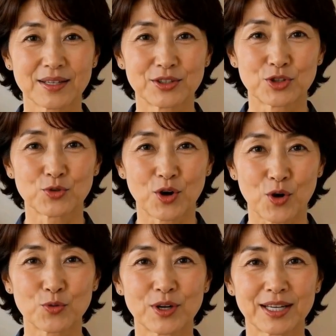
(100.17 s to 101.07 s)
you
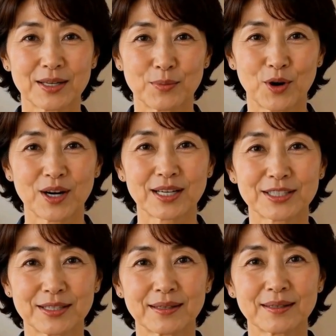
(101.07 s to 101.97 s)
already
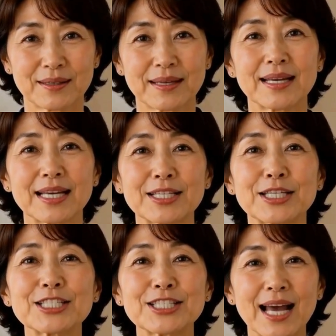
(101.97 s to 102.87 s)
bought. In
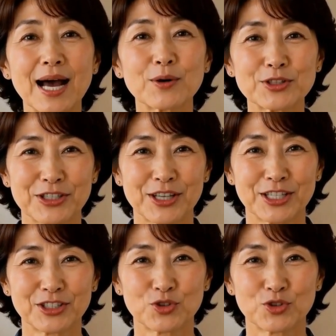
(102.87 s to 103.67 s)
this house that is